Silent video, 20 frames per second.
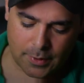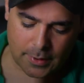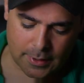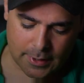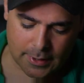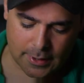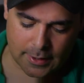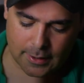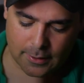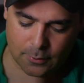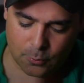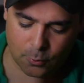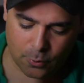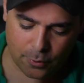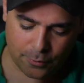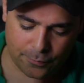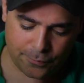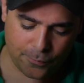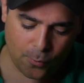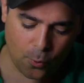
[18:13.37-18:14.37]
uh,
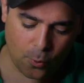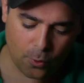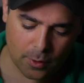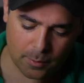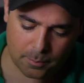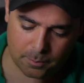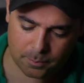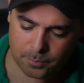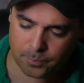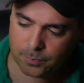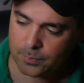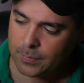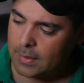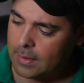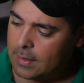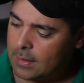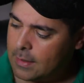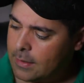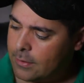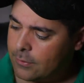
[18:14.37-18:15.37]
or forum.
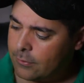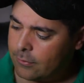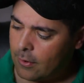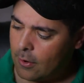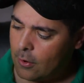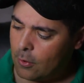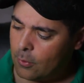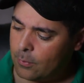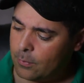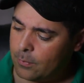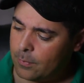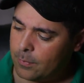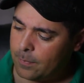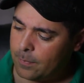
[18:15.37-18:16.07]
So,